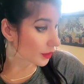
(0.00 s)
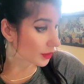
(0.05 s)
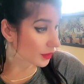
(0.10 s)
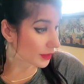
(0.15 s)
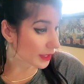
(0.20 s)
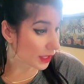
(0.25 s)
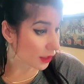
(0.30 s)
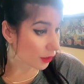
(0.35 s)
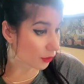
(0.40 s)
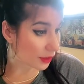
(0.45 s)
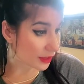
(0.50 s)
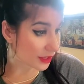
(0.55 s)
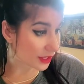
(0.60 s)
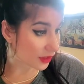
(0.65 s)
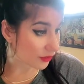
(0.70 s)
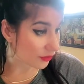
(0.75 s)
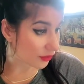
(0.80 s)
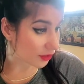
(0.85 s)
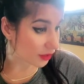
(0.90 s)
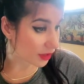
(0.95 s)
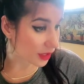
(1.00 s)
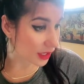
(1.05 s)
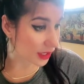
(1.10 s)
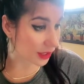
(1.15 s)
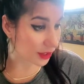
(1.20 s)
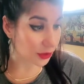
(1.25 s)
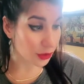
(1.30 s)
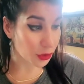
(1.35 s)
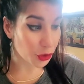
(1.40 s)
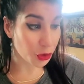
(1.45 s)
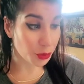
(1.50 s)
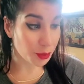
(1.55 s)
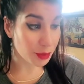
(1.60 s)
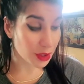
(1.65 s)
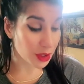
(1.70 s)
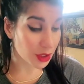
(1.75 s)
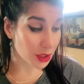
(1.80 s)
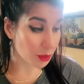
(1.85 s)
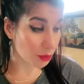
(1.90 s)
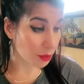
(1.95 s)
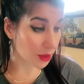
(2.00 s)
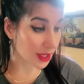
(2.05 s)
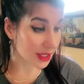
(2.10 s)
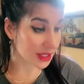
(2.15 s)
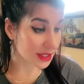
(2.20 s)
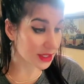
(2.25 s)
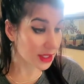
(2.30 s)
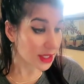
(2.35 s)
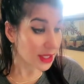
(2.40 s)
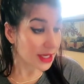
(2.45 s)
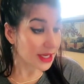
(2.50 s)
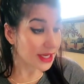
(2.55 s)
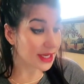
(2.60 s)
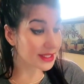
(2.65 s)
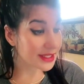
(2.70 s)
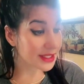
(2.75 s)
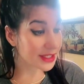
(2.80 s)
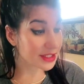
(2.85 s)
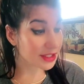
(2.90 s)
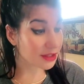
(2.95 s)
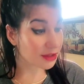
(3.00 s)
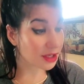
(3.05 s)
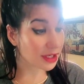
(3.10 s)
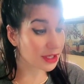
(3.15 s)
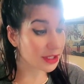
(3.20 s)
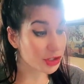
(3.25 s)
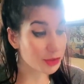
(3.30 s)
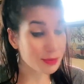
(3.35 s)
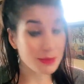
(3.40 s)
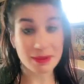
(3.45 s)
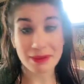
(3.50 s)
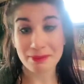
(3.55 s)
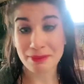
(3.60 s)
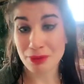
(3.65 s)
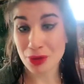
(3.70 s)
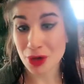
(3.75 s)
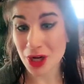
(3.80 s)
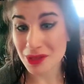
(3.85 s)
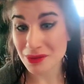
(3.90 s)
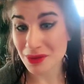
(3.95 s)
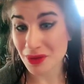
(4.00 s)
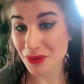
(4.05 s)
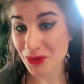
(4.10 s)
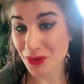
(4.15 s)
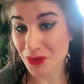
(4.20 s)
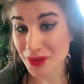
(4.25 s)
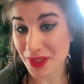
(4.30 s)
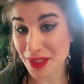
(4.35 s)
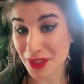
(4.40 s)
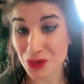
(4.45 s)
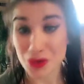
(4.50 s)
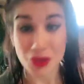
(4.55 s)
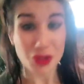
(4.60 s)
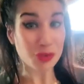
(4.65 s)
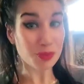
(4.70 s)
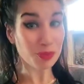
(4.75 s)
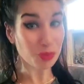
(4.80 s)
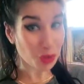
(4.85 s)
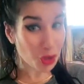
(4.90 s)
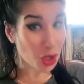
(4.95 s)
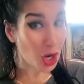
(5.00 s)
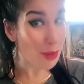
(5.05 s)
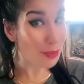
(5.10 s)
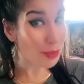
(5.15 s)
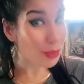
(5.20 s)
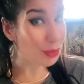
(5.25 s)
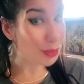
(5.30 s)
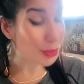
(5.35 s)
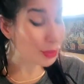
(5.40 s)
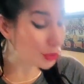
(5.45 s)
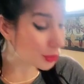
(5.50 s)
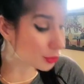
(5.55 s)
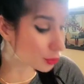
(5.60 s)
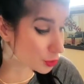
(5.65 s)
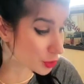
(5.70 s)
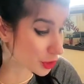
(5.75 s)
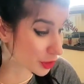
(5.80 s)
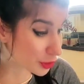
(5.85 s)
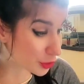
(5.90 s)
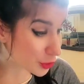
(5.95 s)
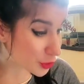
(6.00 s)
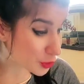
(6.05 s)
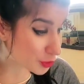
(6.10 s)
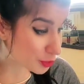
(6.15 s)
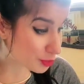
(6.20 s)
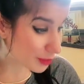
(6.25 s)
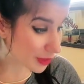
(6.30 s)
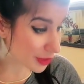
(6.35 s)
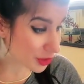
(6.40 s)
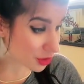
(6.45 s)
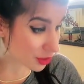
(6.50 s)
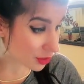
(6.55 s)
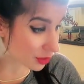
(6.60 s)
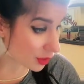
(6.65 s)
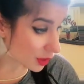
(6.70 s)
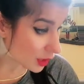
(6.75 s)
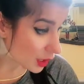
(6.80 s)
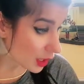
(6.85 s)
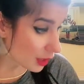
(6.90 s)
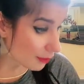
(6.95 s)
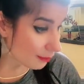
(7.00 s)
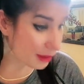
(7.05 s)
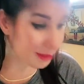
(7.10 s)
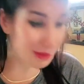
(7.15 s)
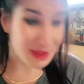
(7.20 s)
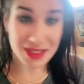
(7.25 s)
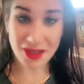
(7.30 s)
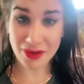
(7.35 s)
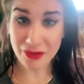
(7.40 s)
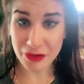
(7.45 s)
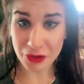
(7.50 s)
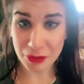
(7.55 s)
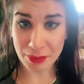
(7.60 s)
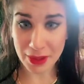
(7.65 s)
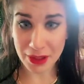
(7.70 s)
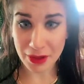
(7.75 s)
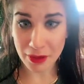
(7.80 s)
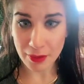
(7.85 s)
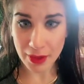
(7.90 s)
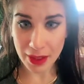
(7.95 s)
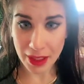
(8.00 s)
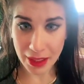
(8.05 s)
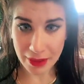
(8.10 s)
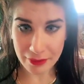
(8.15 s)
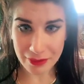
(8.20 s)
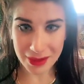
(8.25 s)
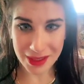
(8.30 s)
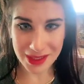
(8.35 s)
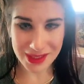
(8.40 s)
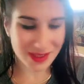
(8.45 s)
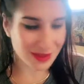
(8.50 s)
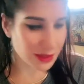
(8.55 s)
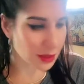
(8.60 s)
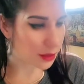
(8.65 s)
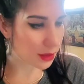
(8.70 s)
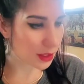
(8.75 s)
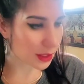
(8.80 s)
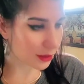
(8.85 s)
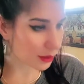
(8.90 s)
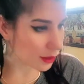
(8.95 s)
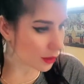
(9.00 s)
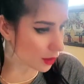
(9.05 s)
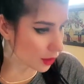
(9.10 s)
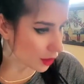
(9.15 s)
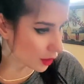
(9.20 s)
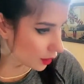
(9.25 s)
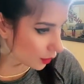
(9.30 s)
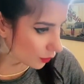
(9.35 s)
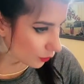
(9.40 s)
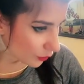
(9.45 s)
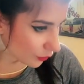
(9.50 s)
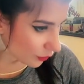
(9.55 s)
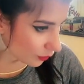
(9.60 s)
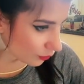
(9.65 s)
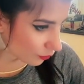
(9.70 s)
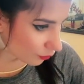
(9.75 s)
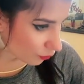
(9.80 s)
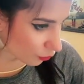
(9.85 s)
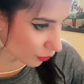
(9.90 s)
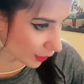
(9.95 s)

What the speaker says: now I need to figure out how to, the humidity wise. It says it kind of should be at approximately 15. So I should probably go double check those, make myself feel better that I have at least within